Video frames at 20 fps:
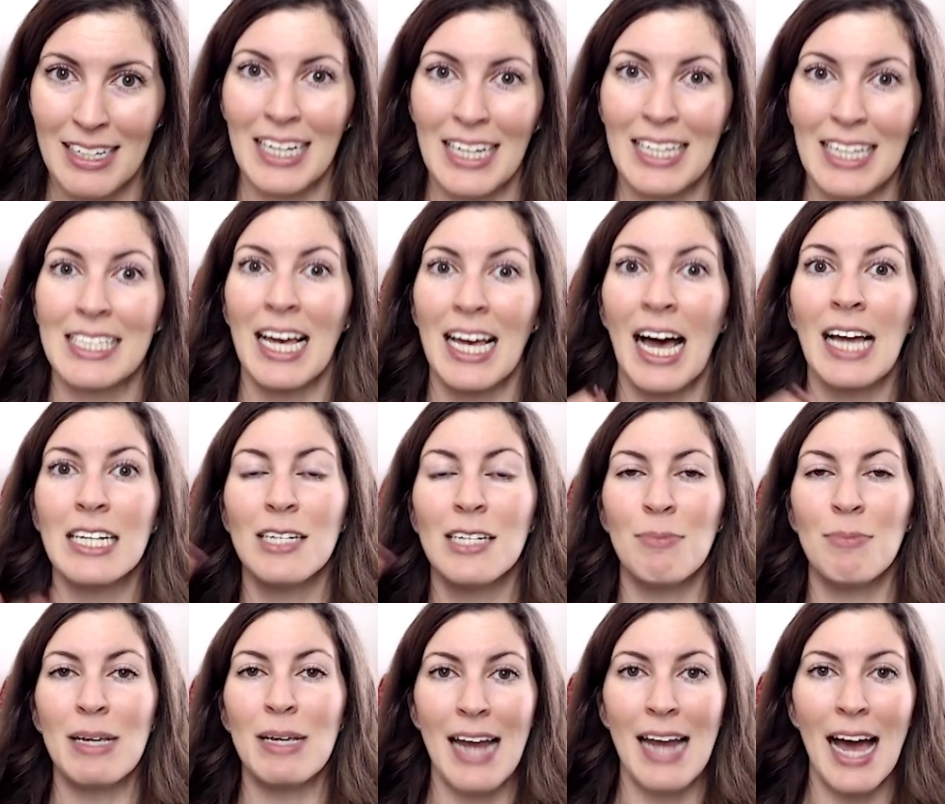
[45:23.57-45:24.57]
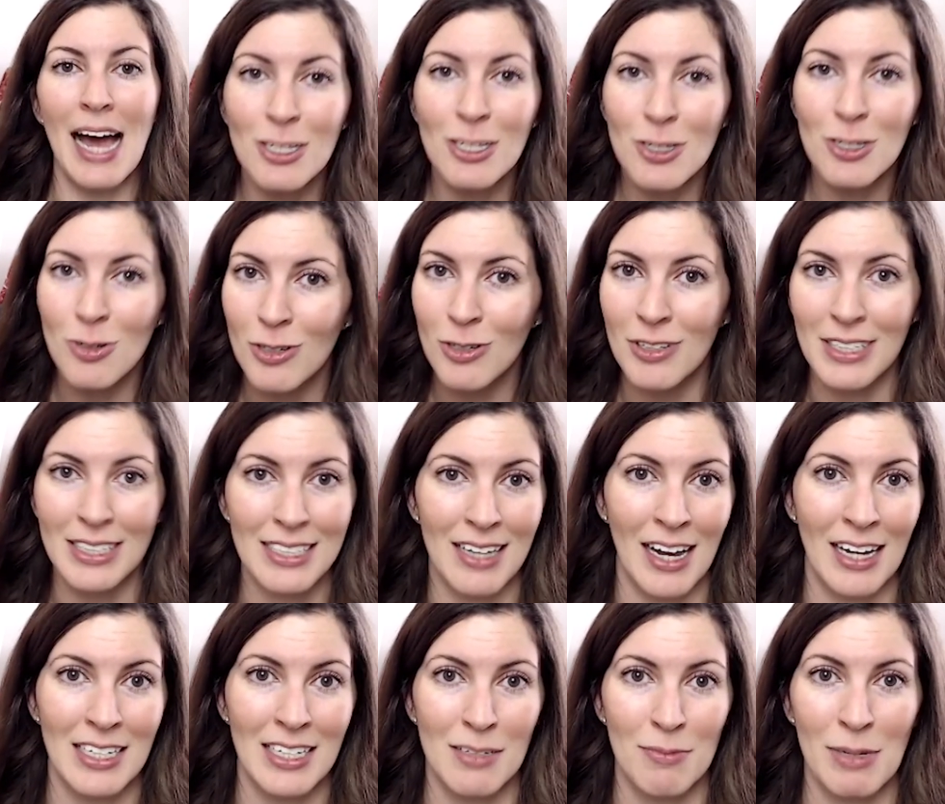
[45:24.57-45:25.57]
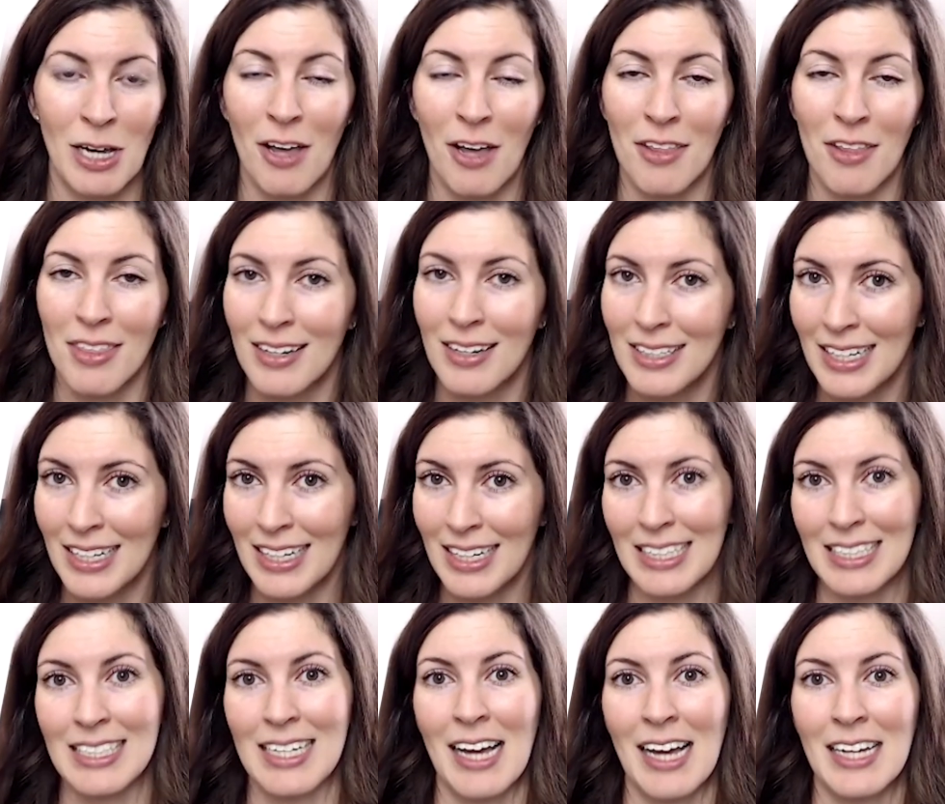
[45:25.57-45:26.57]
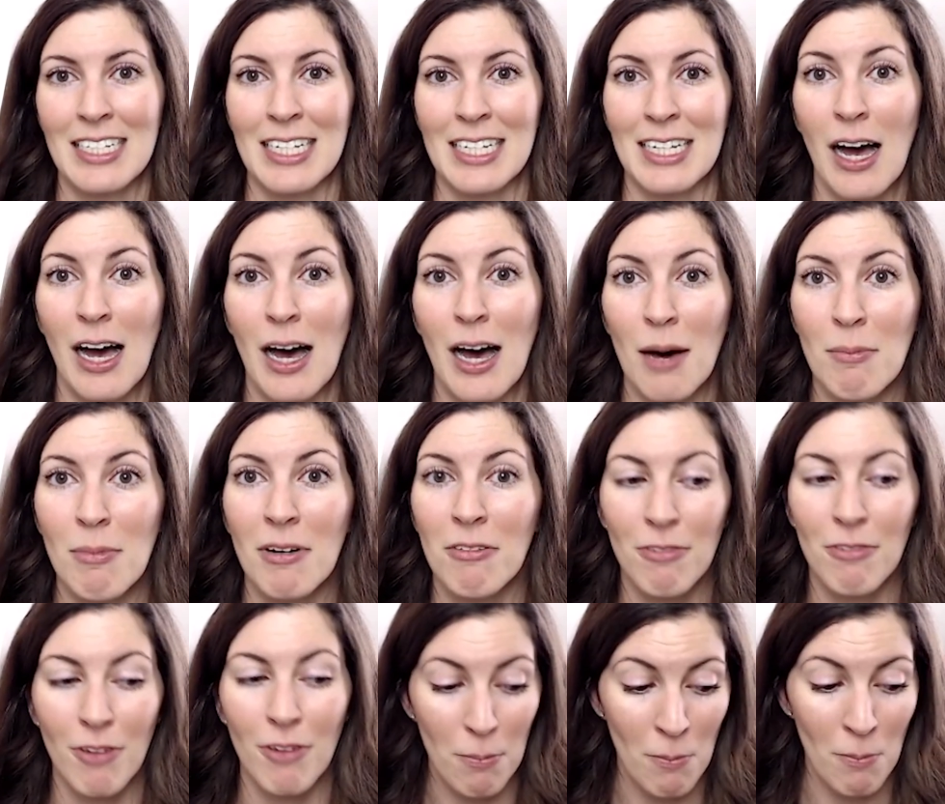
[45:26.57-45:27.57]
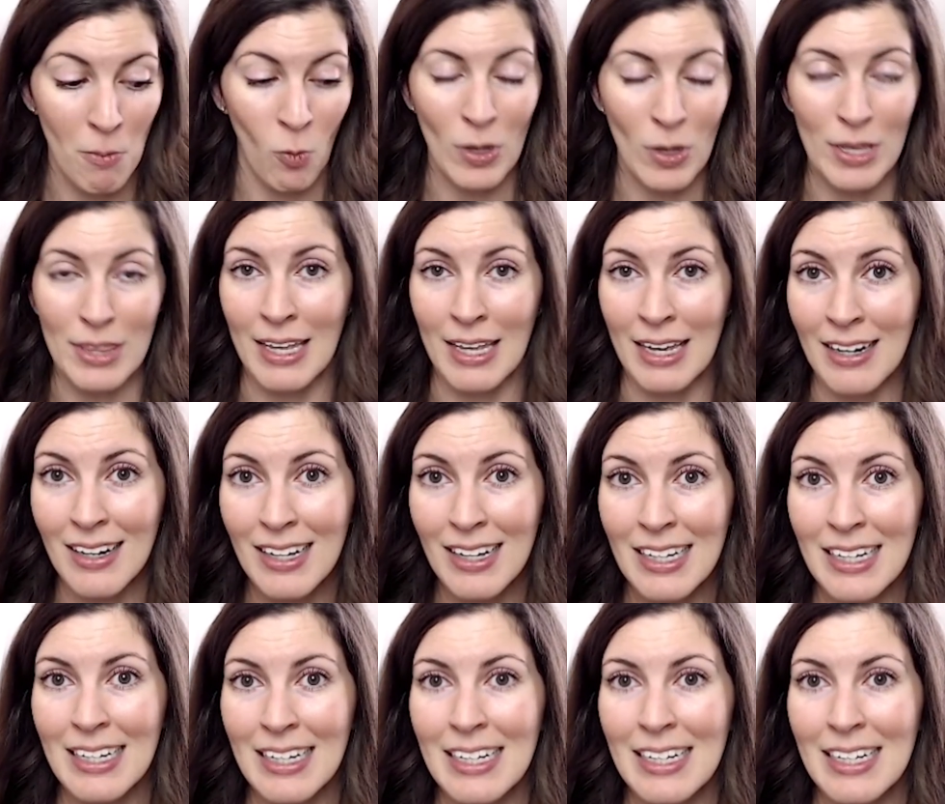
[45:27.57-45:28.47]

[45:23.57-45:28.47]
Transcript: It's got to be natural, it's got to be authentic, it's got to come from within.